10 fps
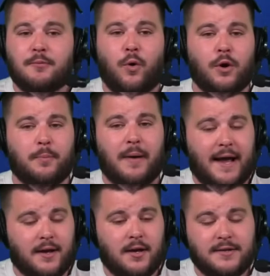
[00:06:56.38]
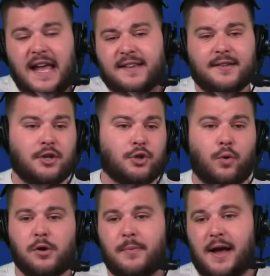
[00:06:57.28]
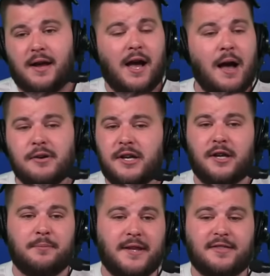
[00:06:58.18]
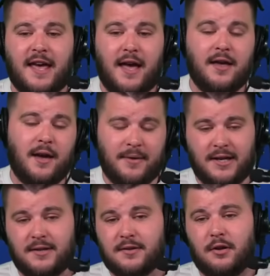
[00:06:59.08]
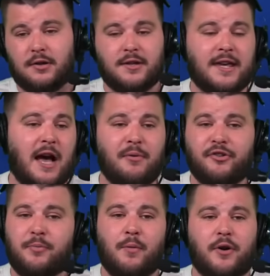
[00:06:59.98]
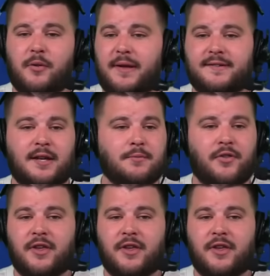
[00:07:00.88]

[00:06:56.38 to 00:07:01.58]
quarterback. Dak's a good quarterback. I'm going to admit that. I mean, look, the Cowboys have been one of the best teams in the